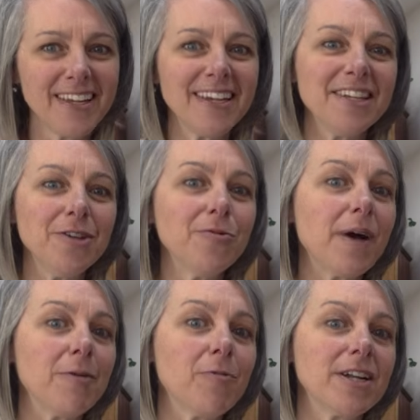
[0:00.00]
you
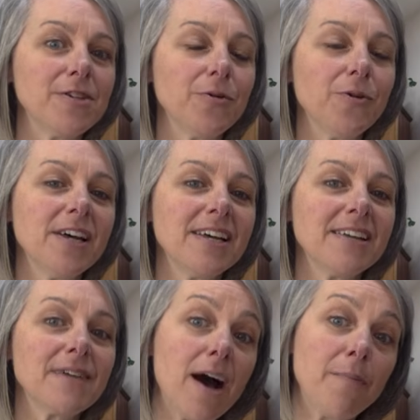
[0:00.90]
might want to
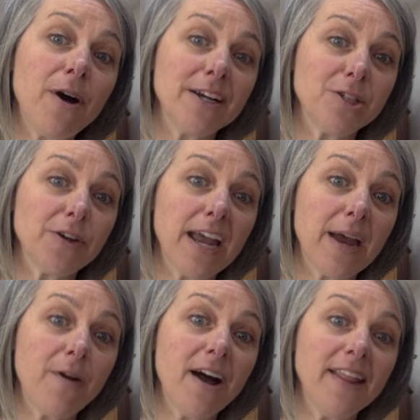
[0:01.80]
pause your
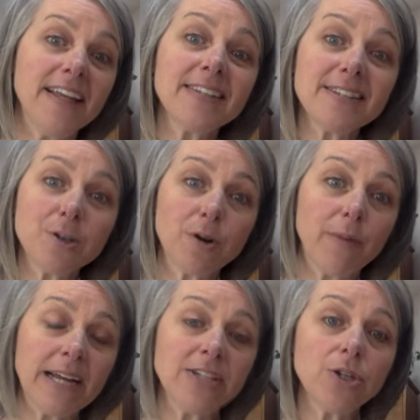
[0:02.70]
camera on this to
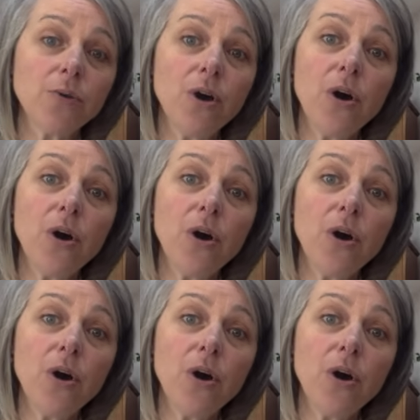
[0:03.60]
remind you,